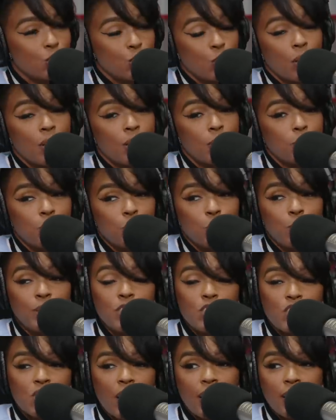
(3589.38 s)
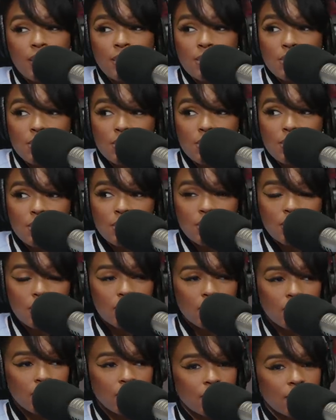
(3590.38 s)
dreams we chase. To the, the
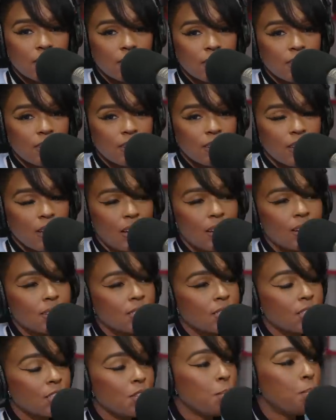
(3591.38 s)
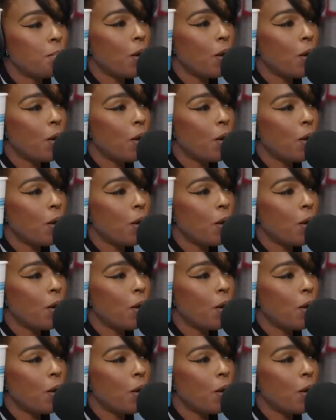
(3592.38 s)
dreams we chase. To the